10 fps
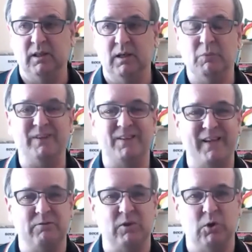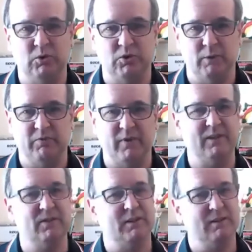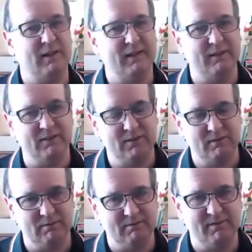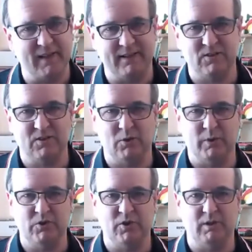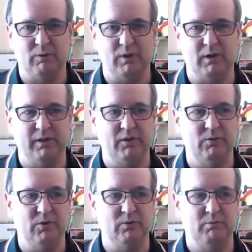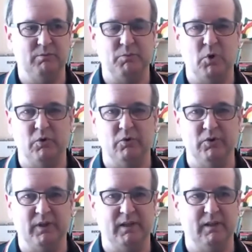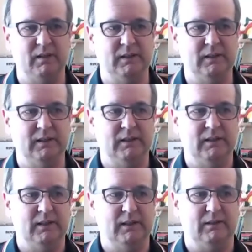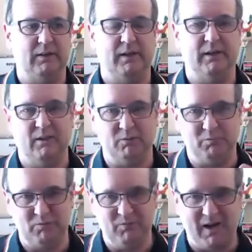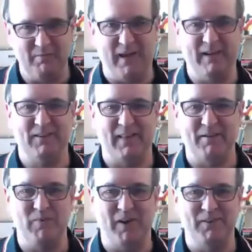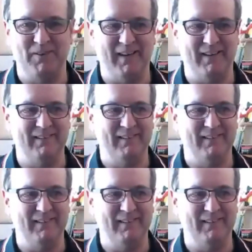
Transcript: But does it have a long-term effect? And that's the question I would like you to ponder here. Okay, and I'll come back to that right at the end.